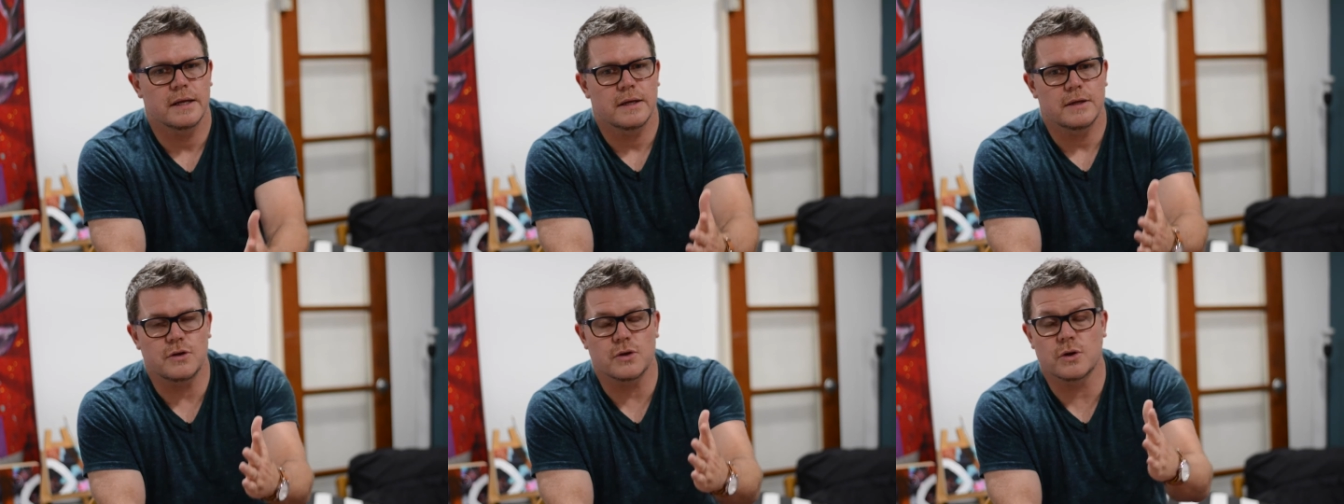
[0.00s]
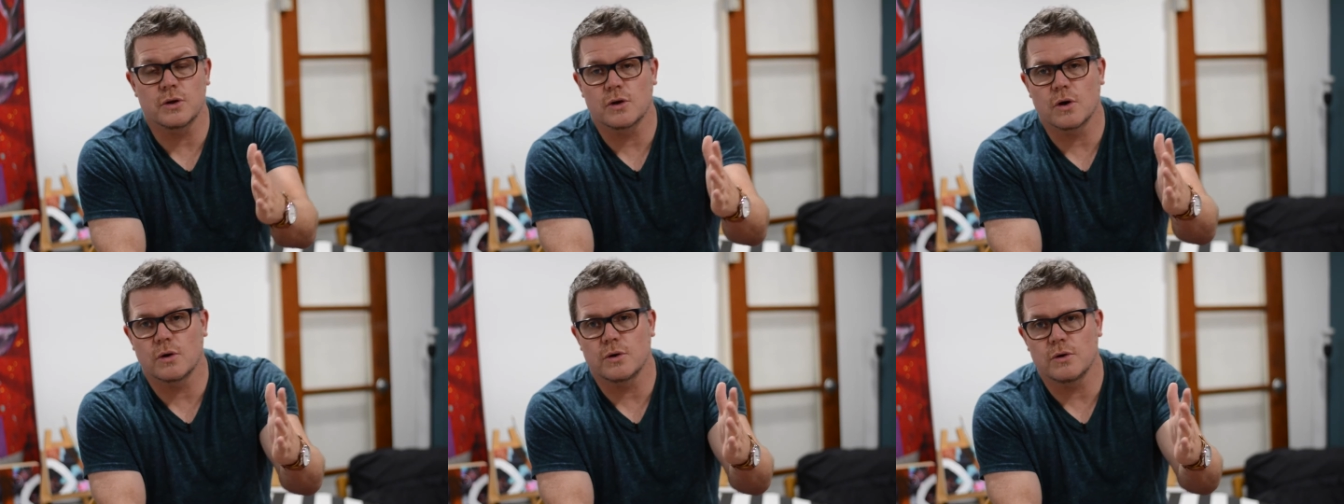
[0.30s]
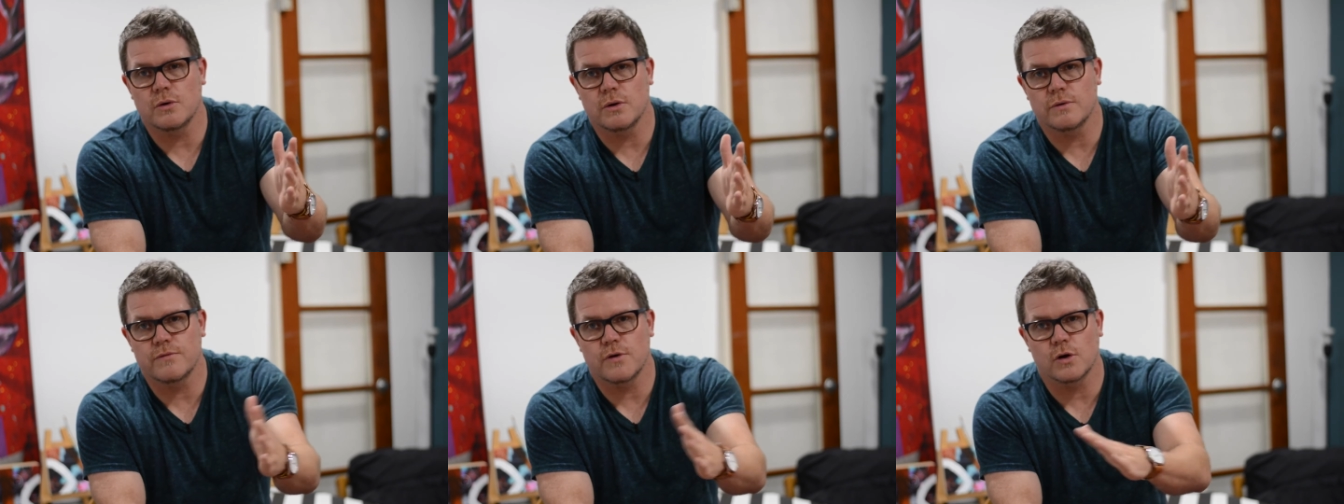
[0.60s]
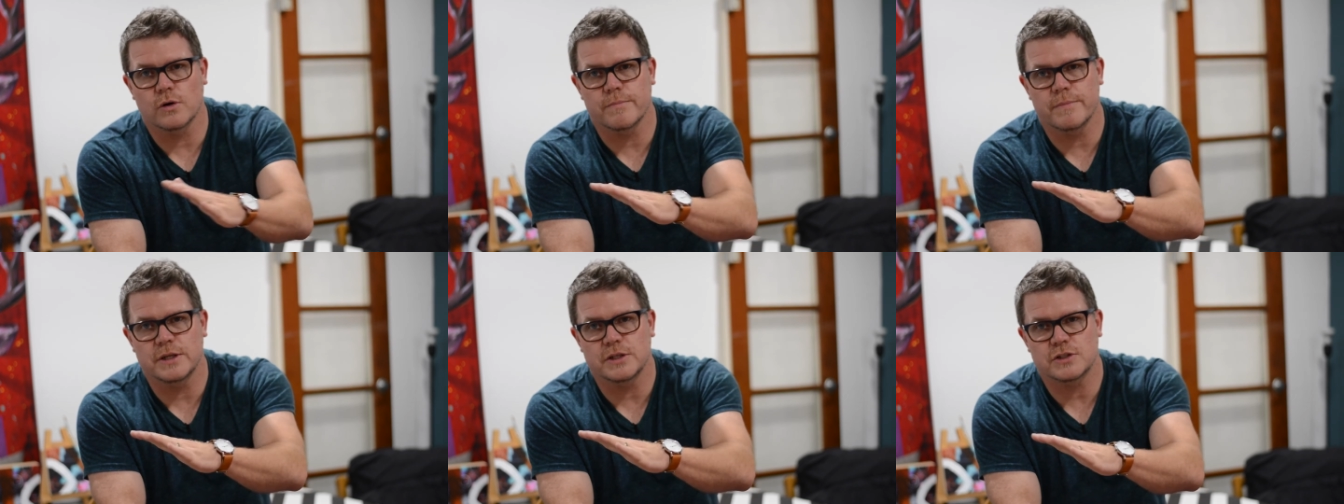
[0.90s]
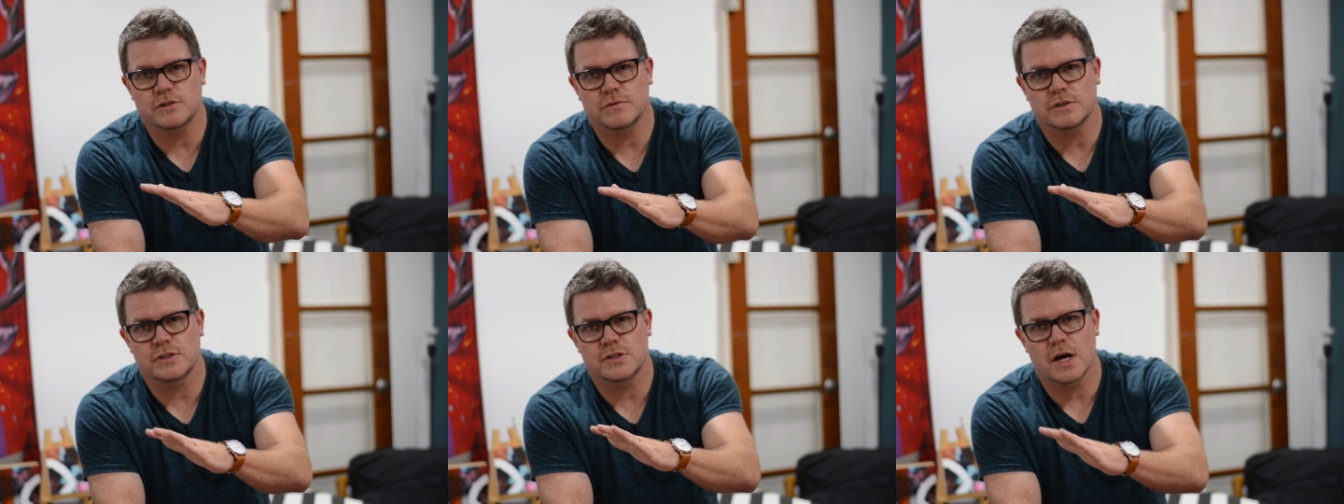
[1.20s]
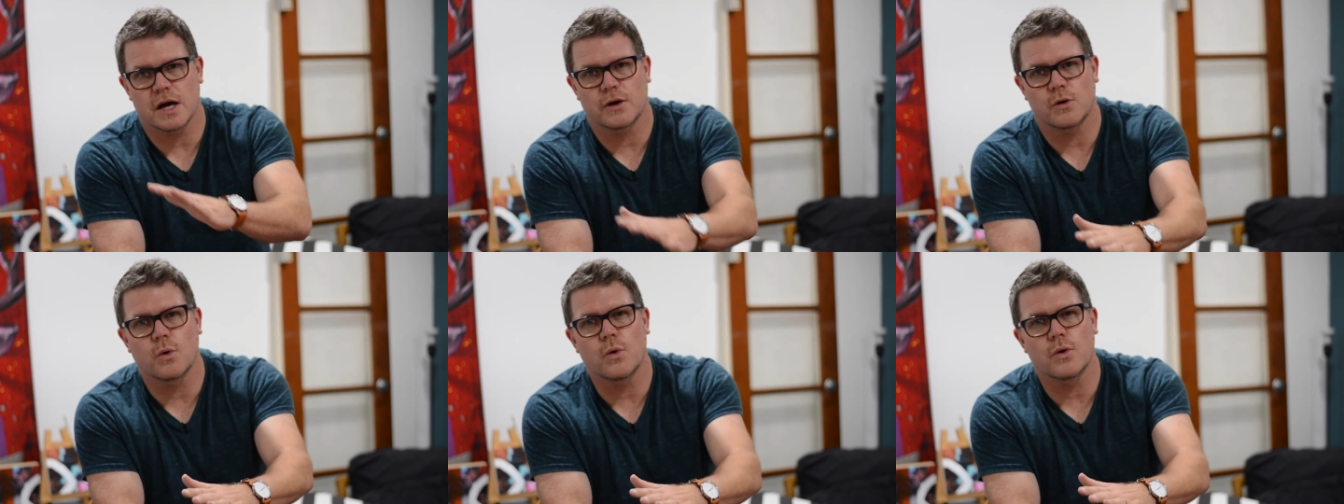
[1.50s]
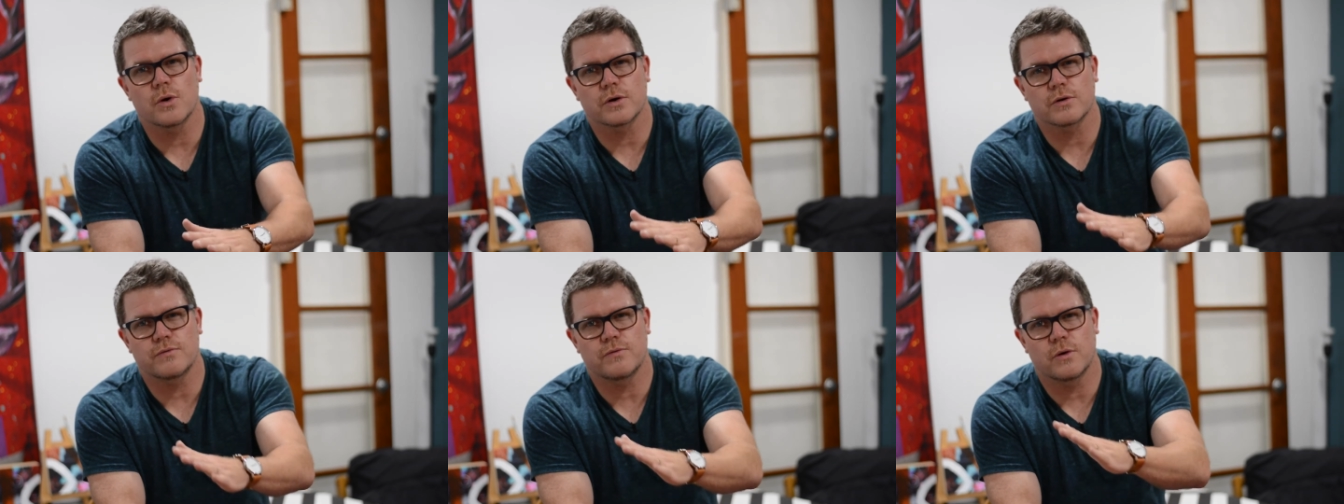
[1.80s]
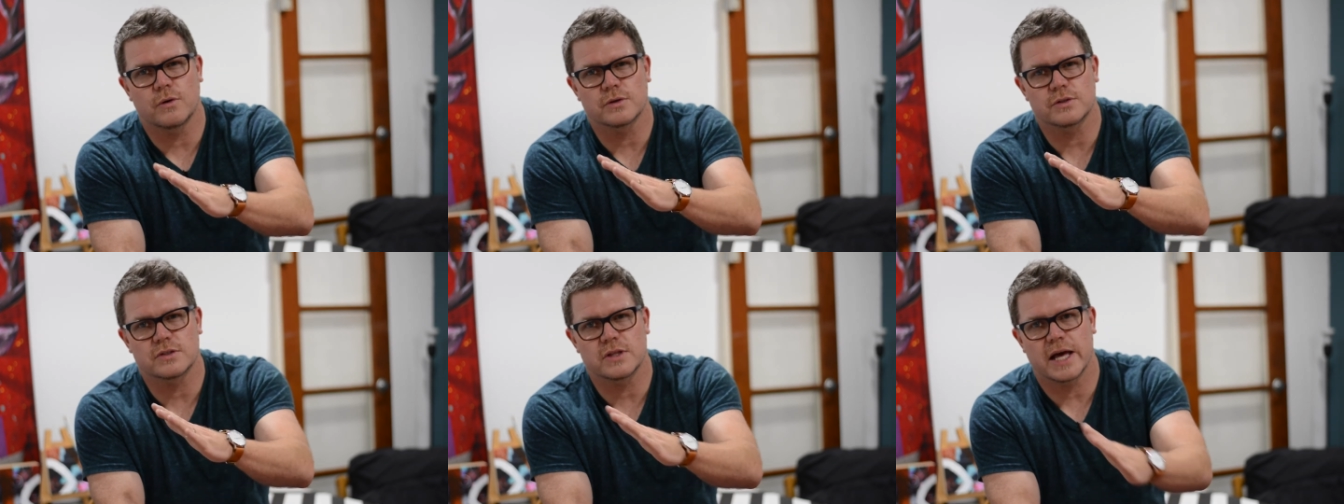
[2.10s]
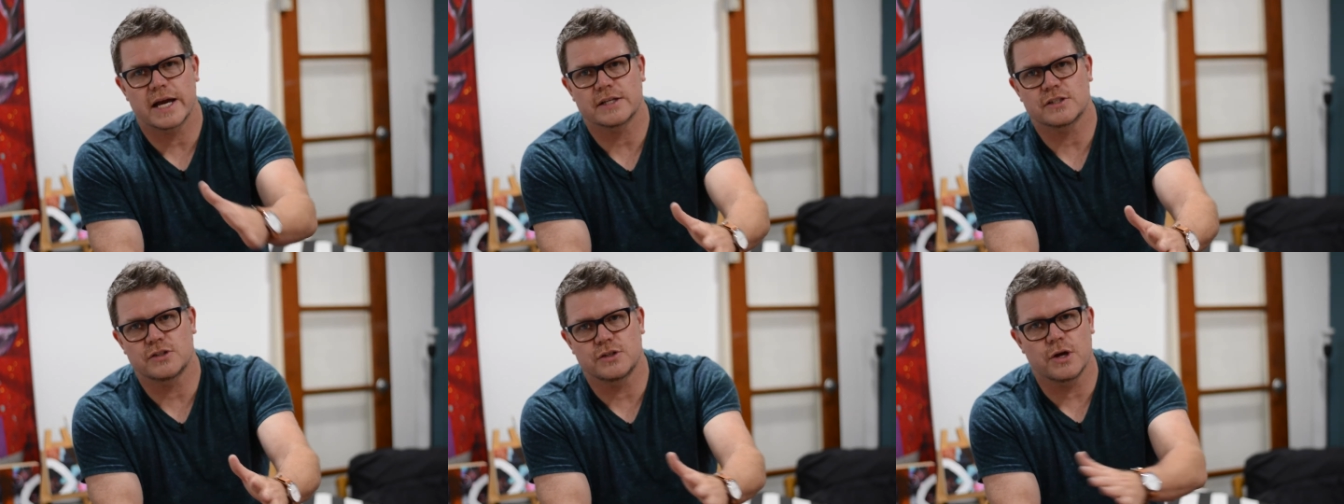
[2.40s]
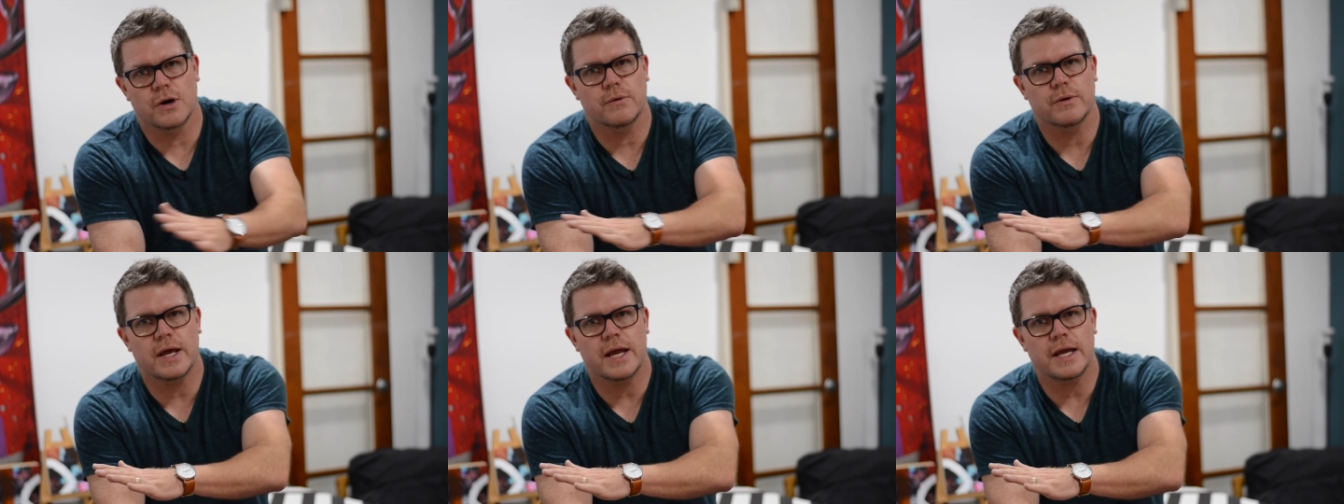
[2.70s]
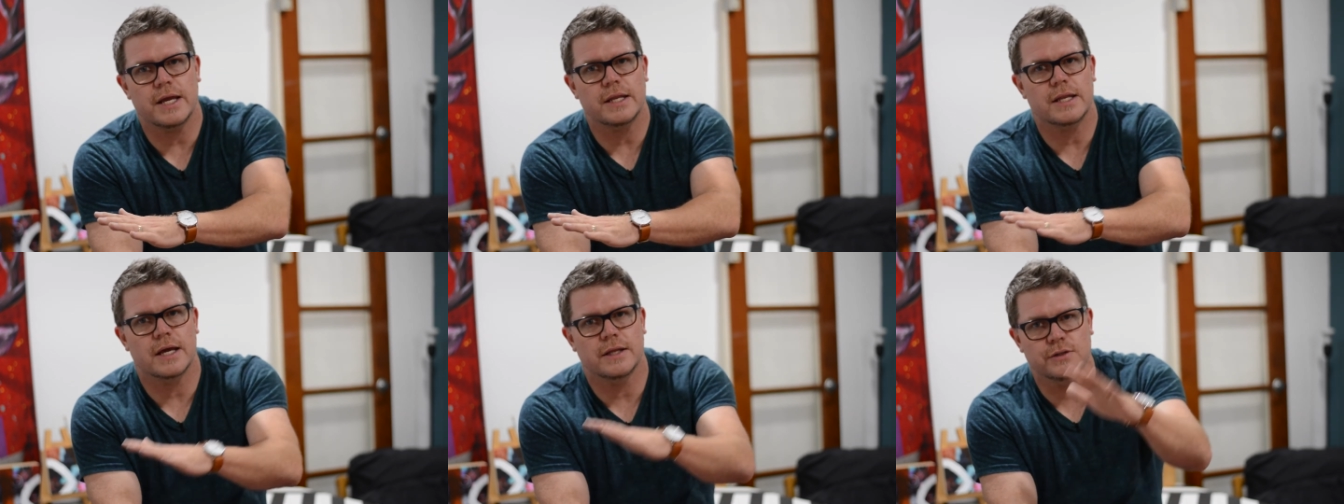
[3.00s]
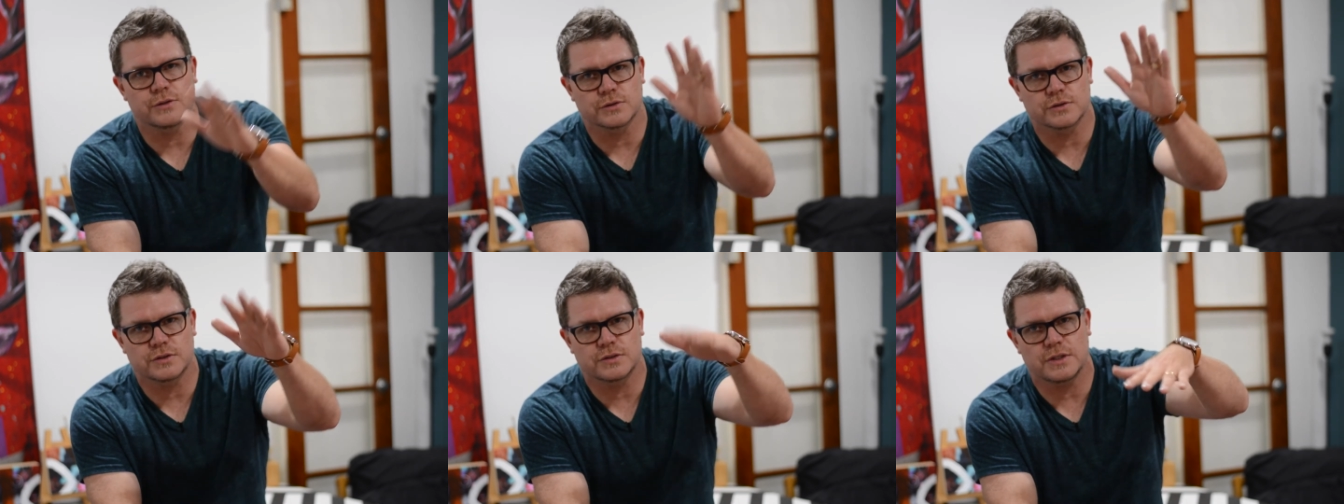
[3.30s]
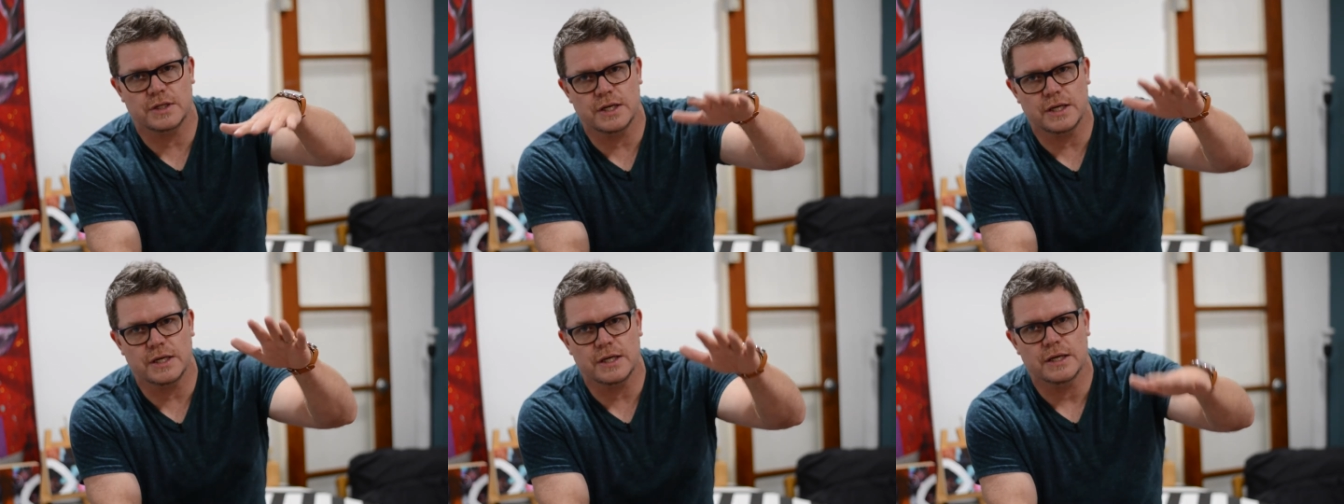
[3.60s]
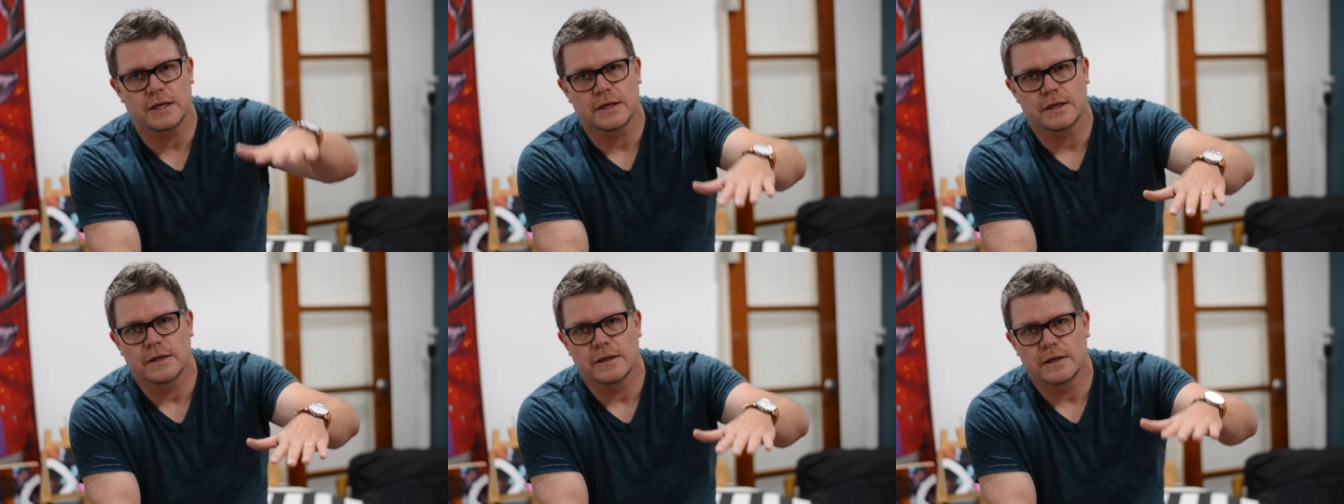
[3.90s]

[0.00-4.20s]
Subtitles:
You can go to evokeministries.org/donate and you'll see